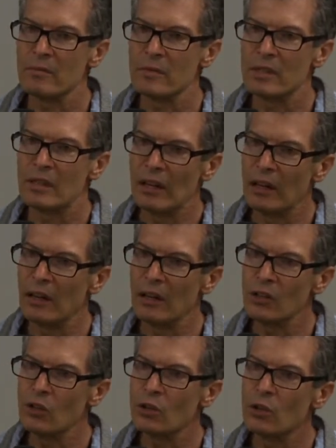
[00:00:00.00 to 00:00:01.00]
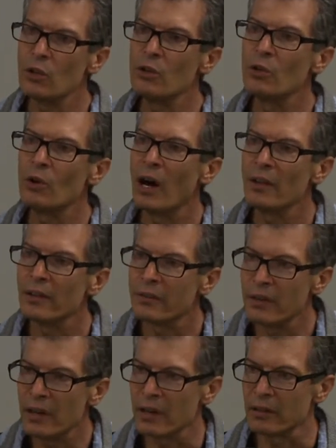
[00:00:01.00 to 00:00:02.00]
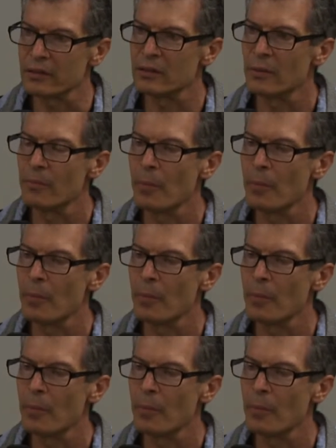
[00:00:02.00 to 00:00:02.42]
still, you could do other things.